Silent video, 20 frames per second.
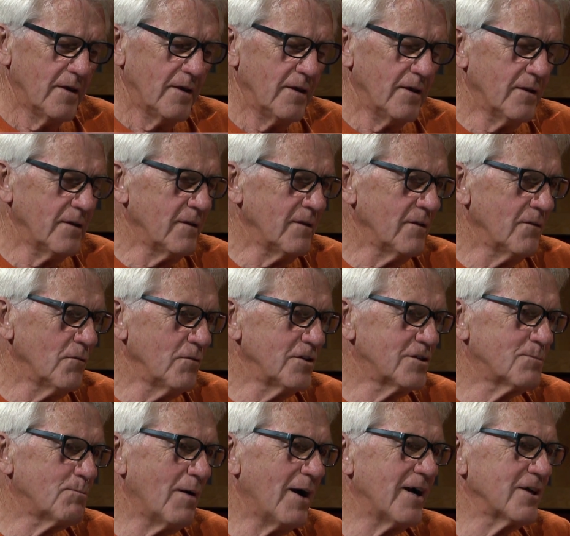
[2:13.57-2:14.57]
in the
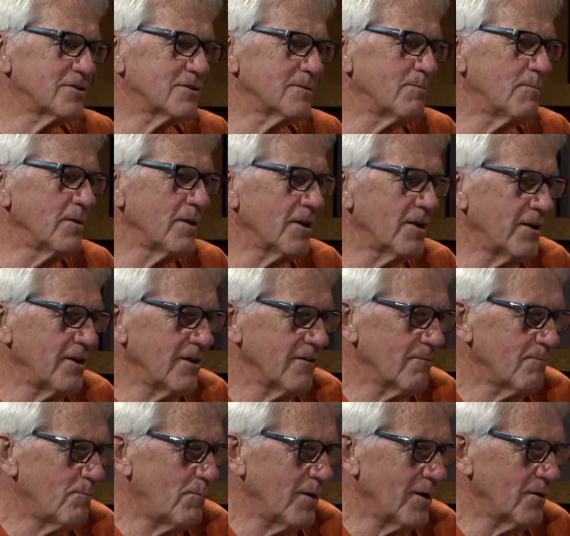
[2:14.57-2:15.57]
responsibility of
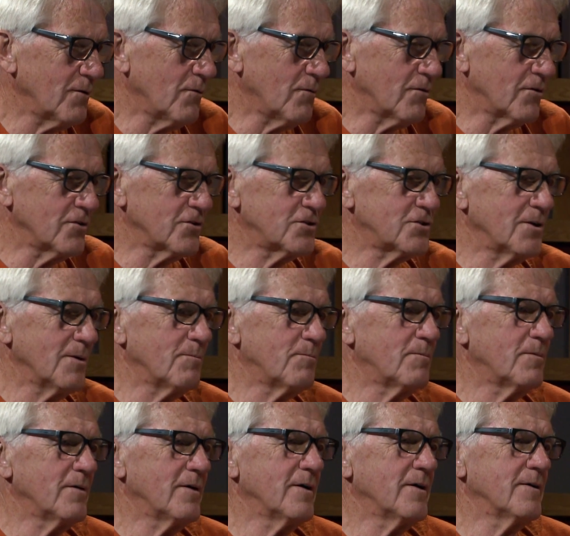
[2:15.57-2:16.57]
pet ownership,
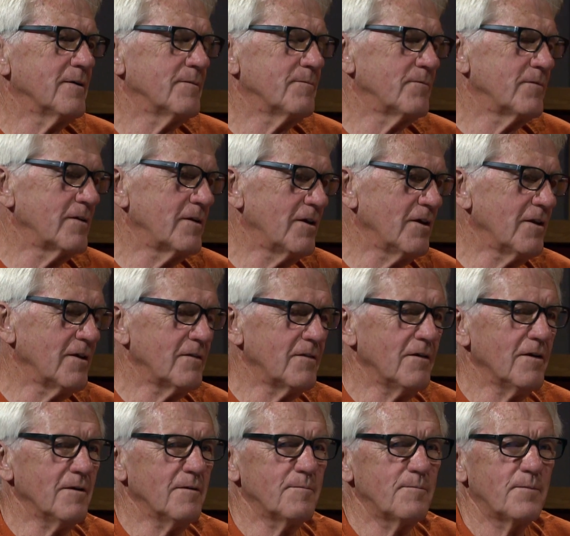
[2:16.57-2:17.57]
uh, getting
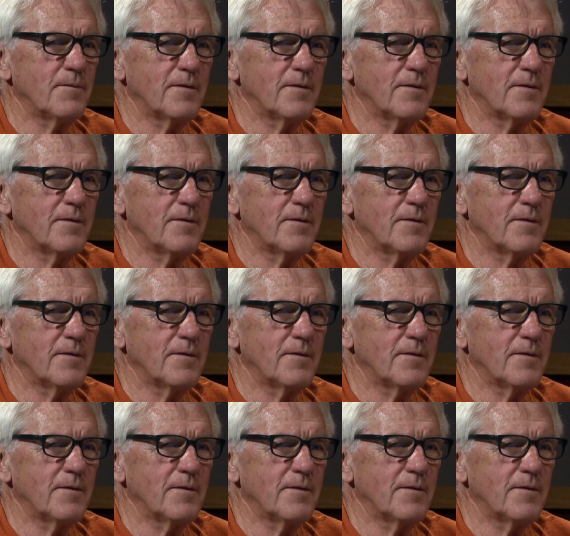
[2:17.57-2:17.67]
their